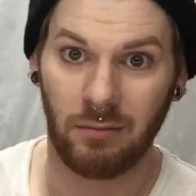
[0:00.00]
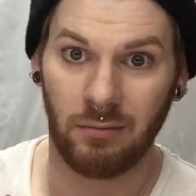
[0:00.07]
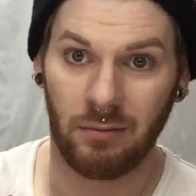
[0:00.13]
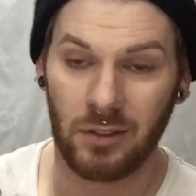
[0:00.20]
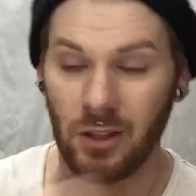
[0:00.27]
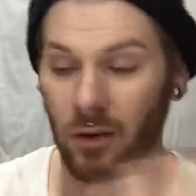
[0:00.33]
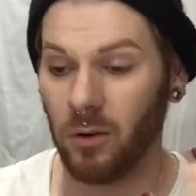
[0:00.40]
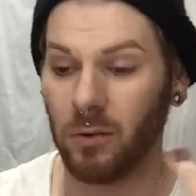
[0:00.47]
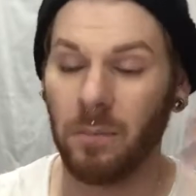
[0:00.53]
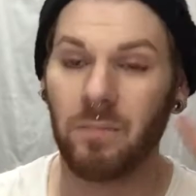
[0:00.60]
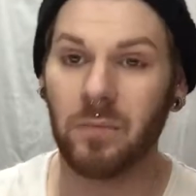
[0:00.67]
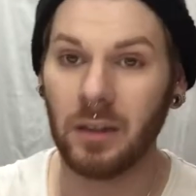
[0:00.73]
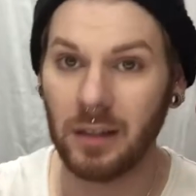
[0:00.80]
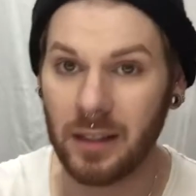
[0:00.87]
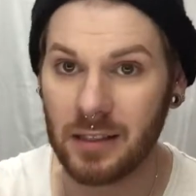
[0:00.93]
So
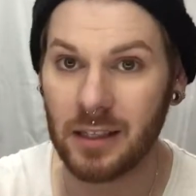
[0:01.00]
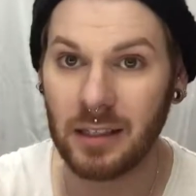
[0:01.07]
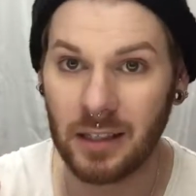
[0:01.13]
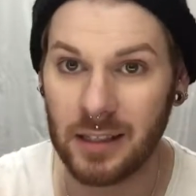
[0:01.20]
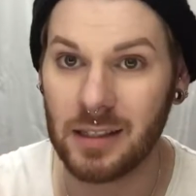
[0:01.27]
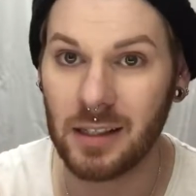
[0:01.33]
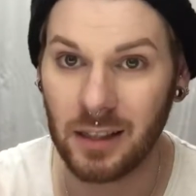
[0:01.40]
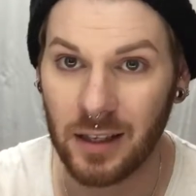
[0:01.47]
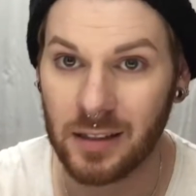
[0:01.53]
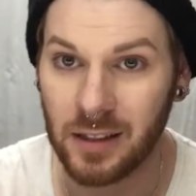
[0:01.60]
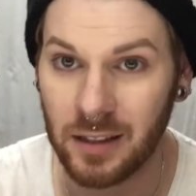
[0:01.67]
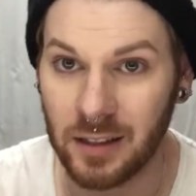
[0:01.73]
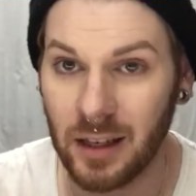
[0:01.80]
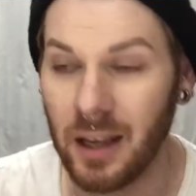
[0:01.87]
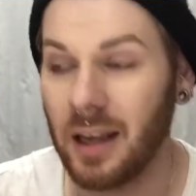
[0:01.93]
listen, listen,
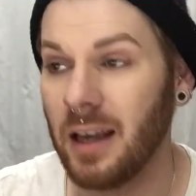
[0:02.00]
listen.